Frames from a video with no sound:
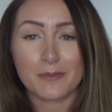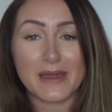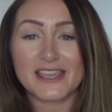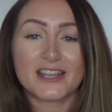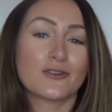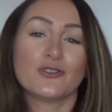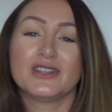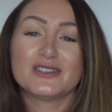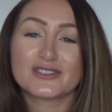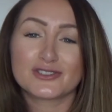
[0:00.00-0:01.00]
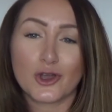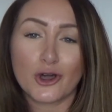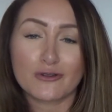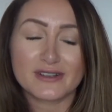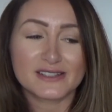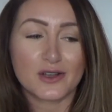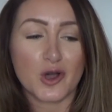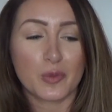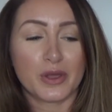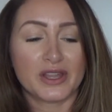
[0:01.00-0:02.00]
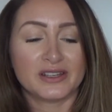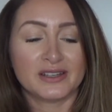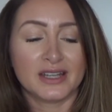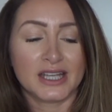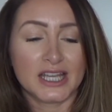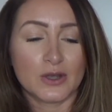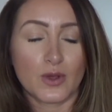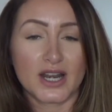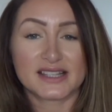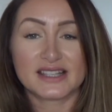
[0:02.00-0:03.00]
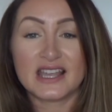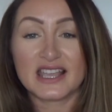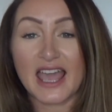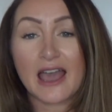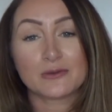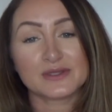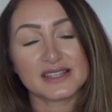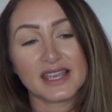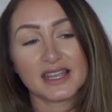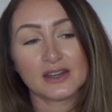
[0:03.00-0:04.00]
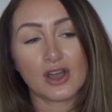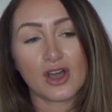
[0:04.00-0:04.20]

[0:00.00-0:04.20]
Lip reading: making her own little stories up, and when I see her counting,